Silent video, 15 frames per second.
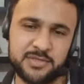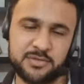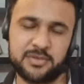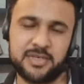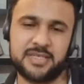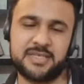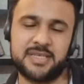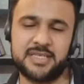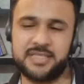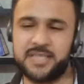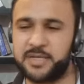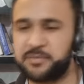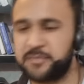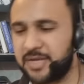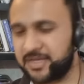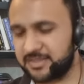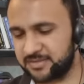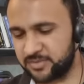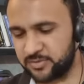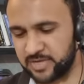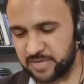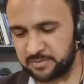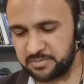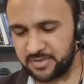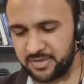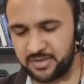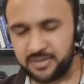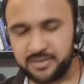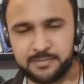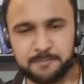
So does that makes you happy?